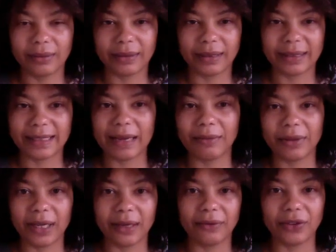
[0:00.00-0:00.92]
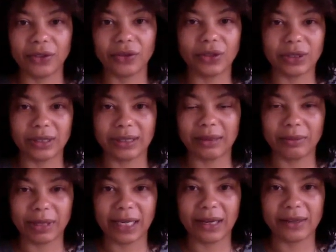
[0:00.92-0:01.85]
the same thing feels good to
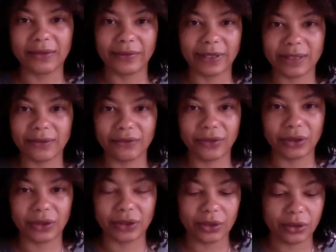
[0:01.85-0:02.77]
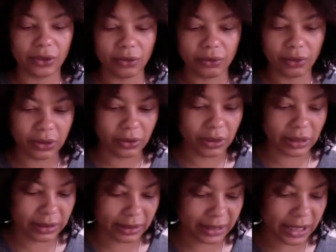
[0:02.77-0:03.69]
somebody else. If it doesn't feel good to you, then you
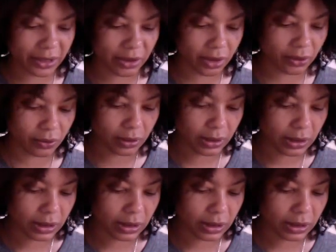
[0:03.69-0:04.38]
need to say no.